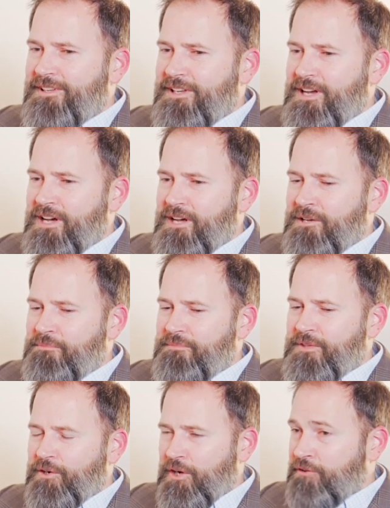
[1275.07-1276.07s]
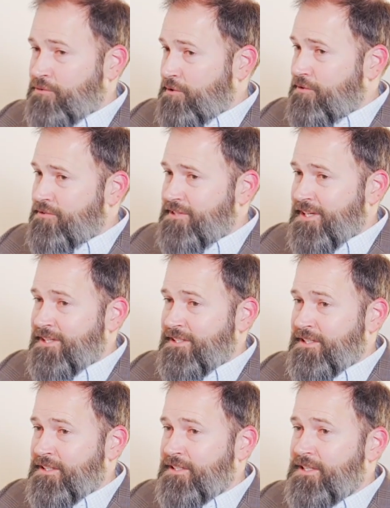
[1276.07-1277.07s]
They're also
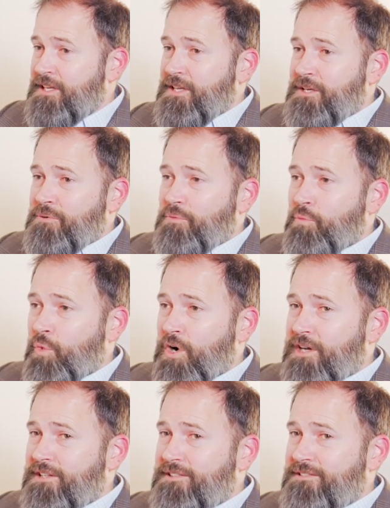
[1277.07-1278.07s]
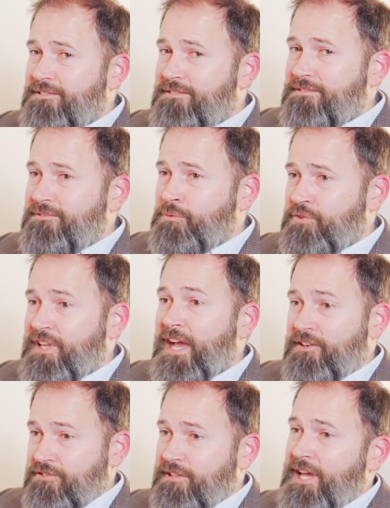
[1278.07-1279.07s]
understanding what was
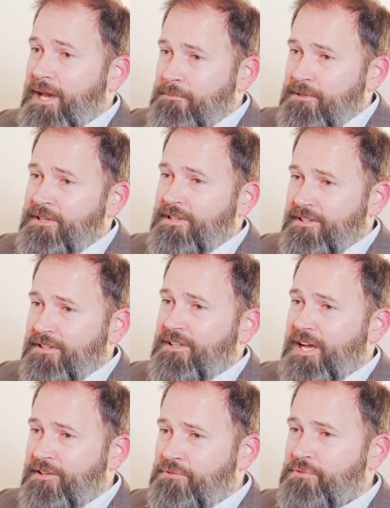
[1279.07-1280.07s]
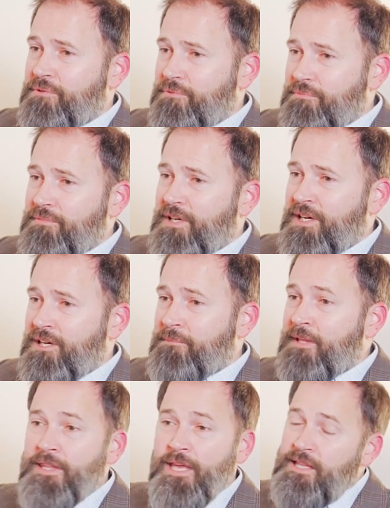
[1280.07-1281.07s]
actually happening in the classroom.
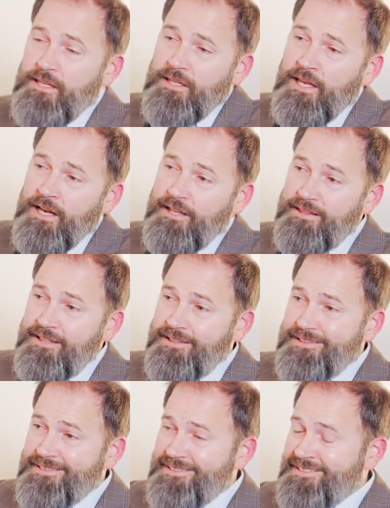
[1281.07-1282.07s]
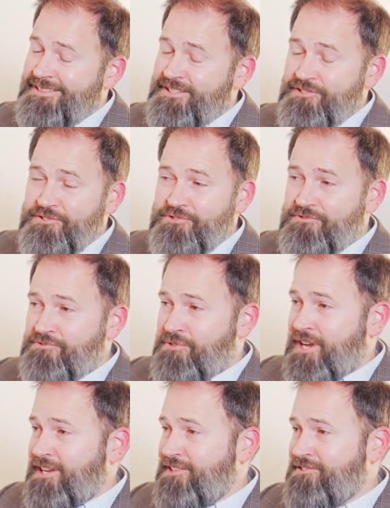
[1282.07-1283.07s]
And I think in this
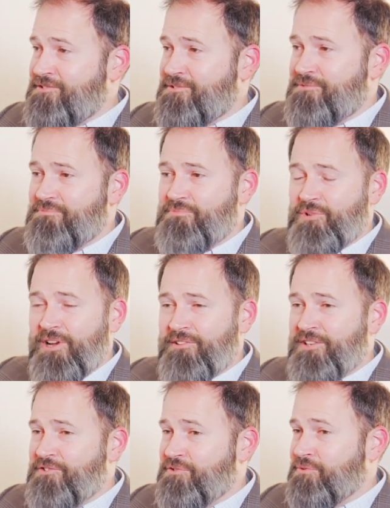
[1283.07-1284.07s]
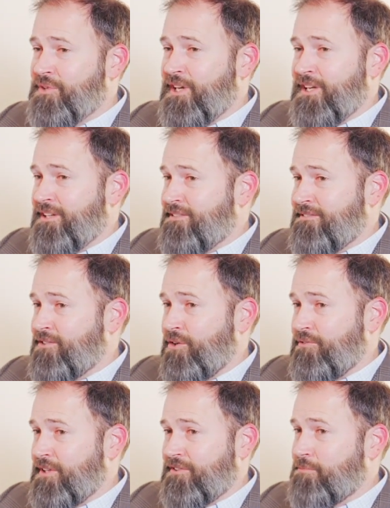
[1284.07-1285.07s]
strange providential way,
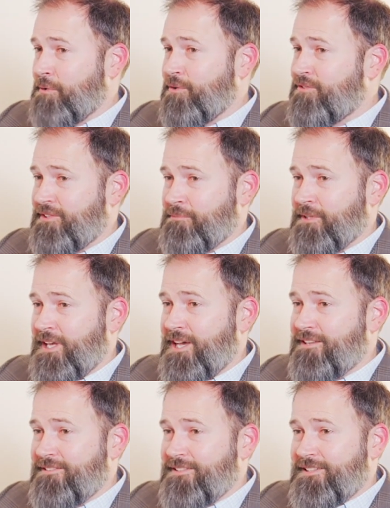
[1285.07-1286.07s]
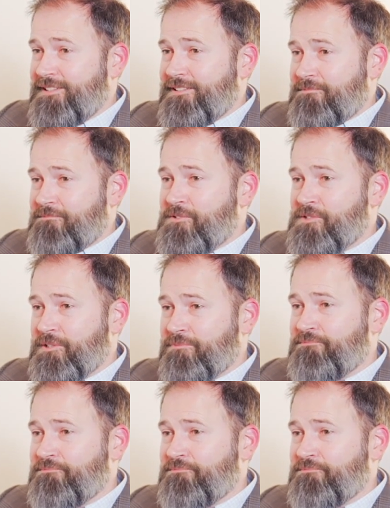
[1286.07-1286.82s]
COVID exposed some of that. So.